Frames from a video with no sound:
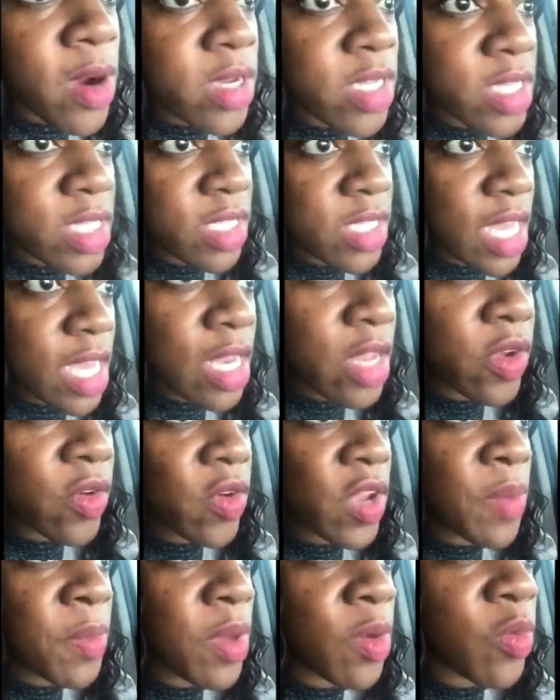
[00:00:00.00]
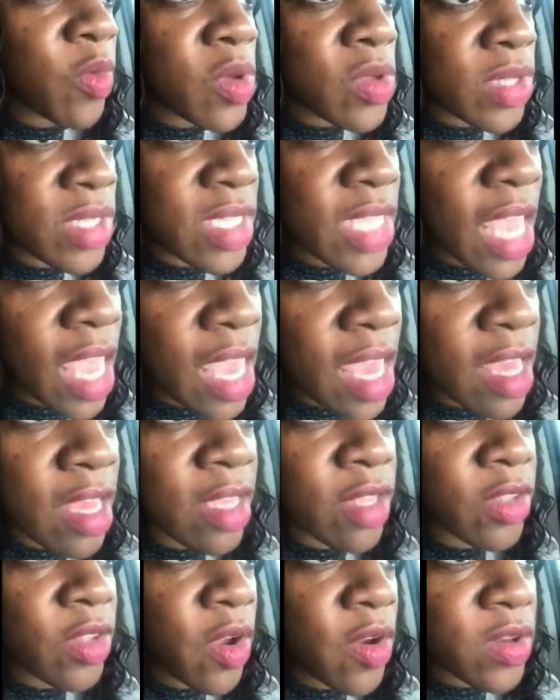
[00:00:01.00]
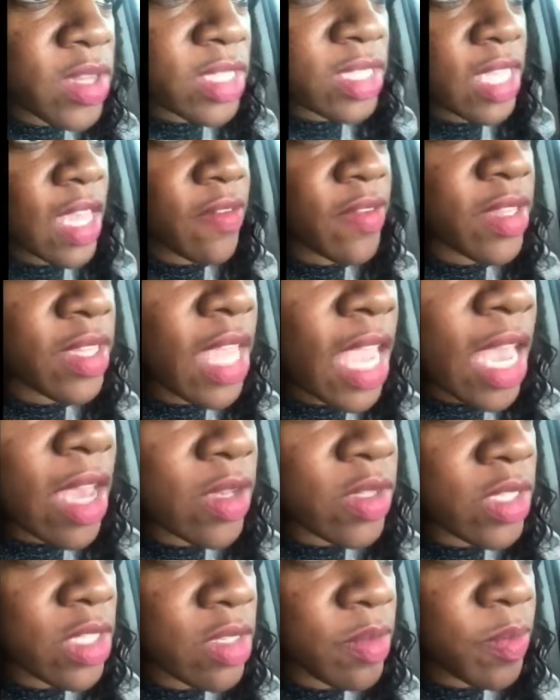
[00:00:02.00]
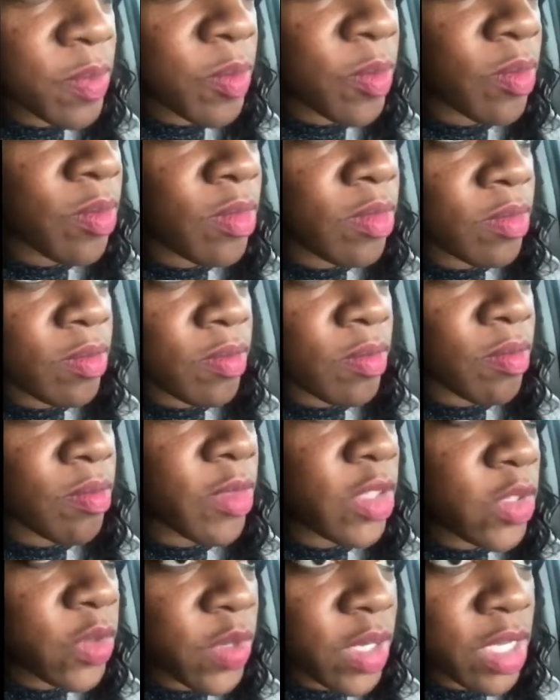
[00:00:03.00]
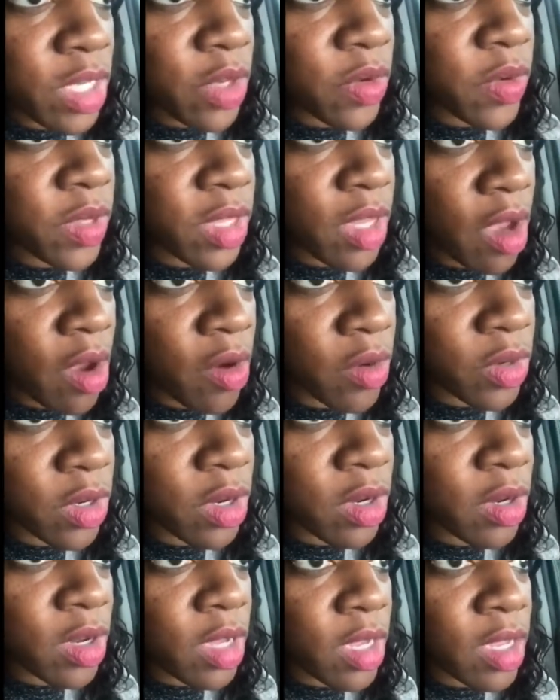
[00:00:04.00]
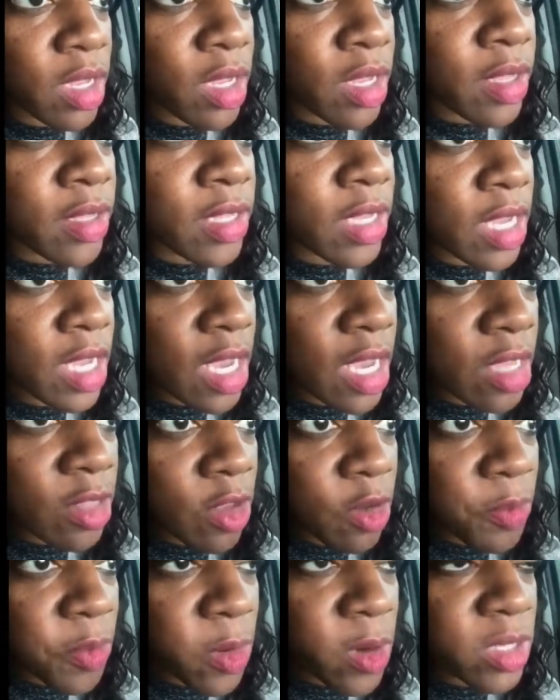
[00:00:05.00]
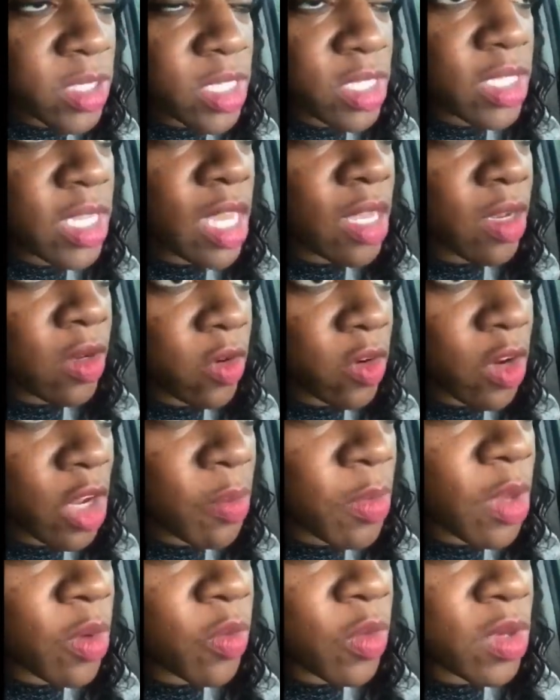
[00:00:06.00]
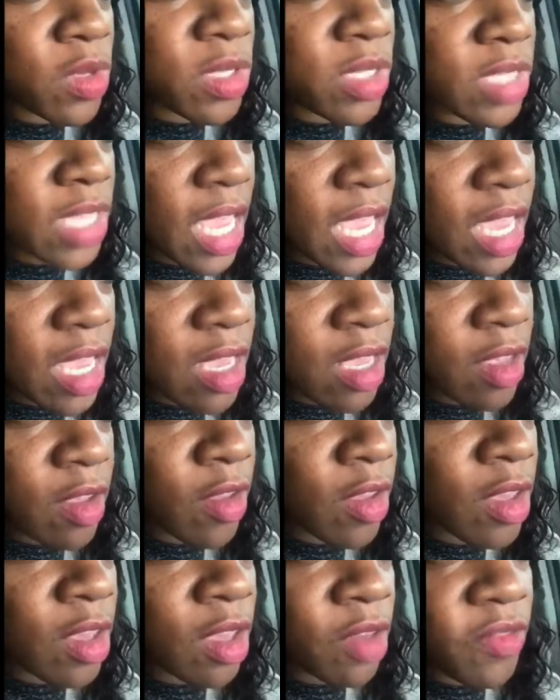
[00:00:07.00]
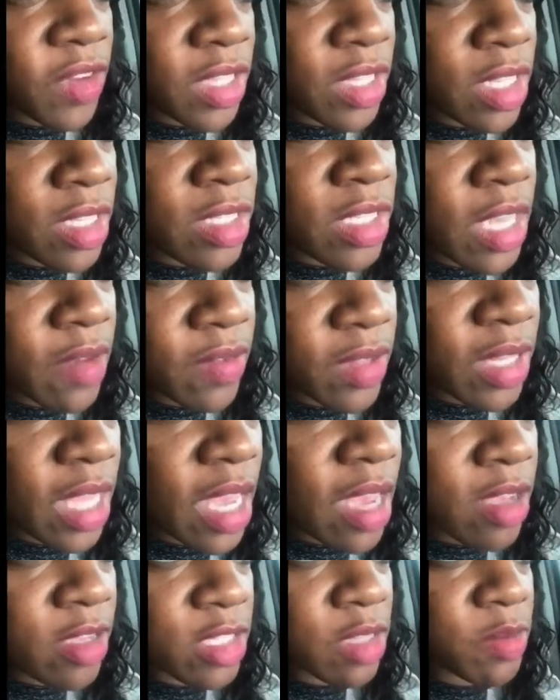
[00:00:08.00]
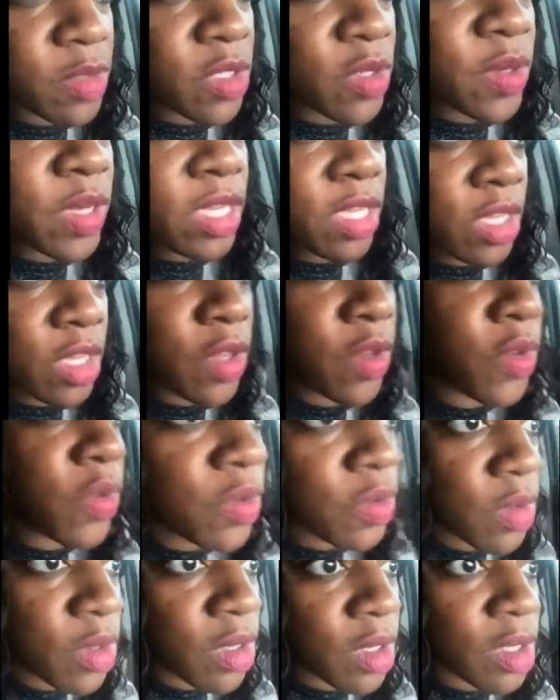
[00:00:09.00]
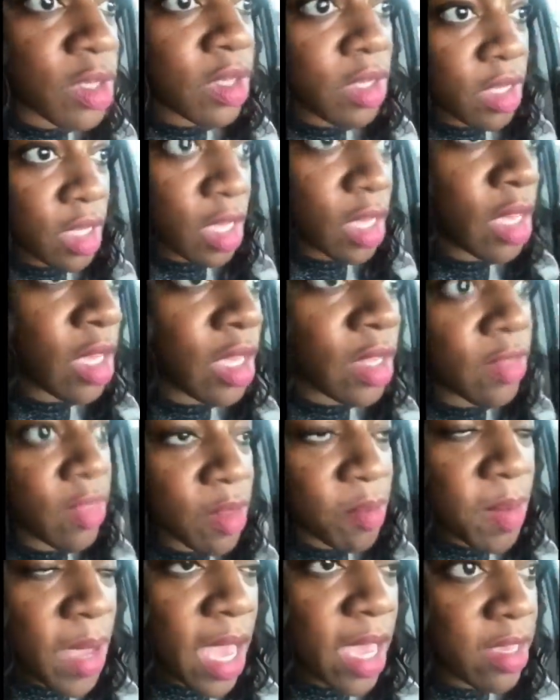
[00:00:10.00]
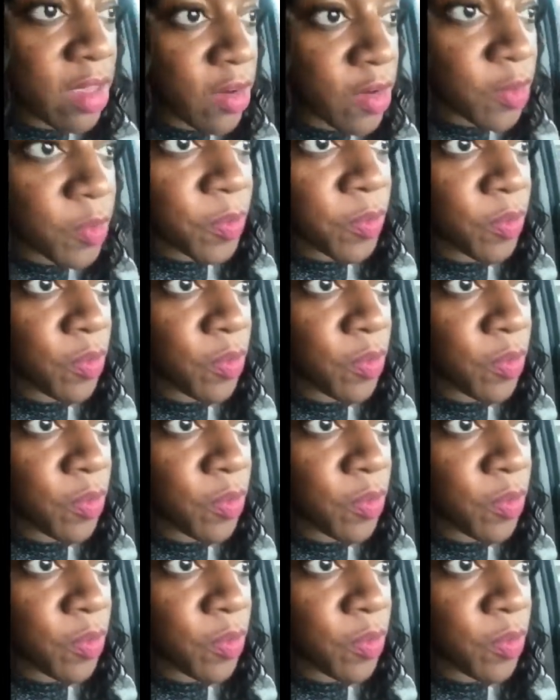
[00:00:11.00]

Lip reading: The purchase-sale agreement will say $37,000 between you and the owner. The other purchase-sale agreement will say $57,000 between you and the buyer.